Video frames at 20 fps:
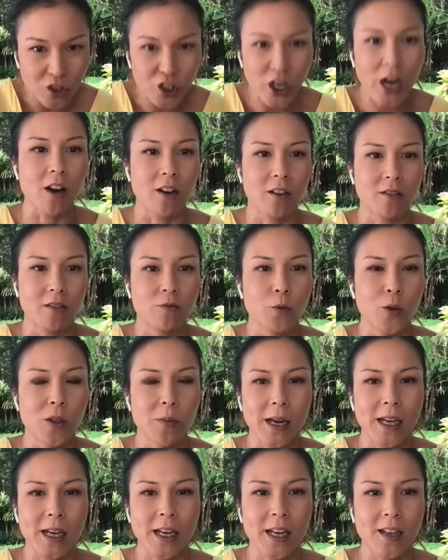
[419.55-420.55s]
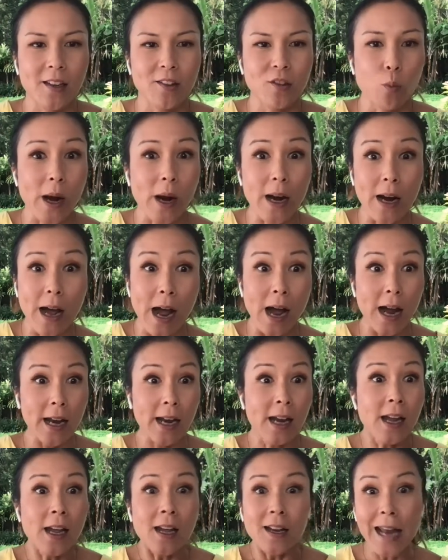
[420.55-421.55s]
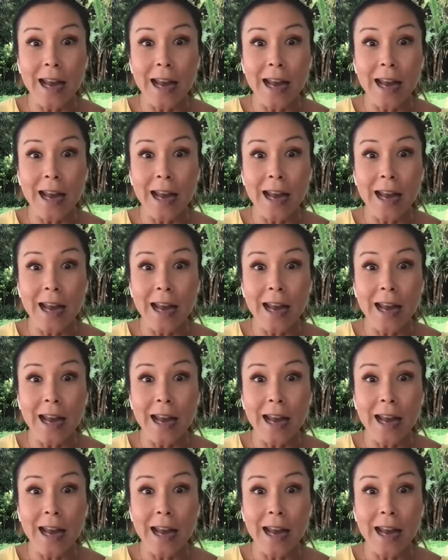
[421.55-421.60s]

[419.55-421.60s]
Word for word: share with my kids when I